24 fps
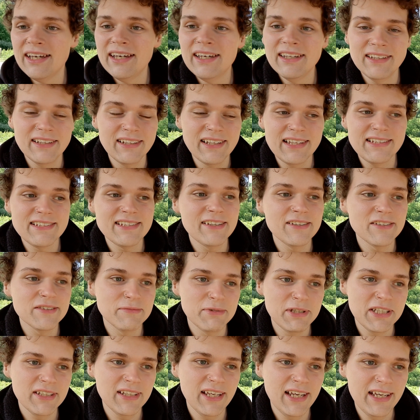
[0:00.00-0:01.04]
then that tells
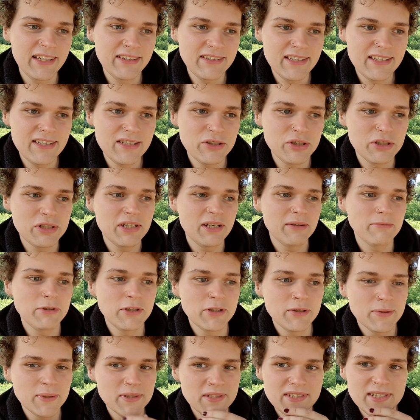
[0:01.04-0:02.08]
me that the
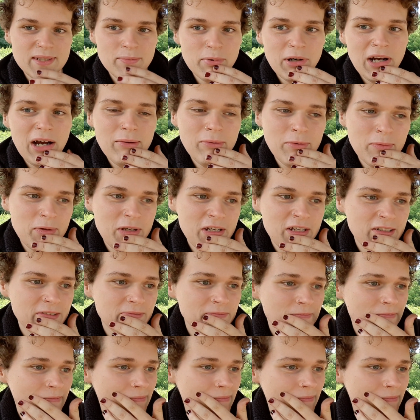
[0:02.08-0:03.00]
EGW is the problem here.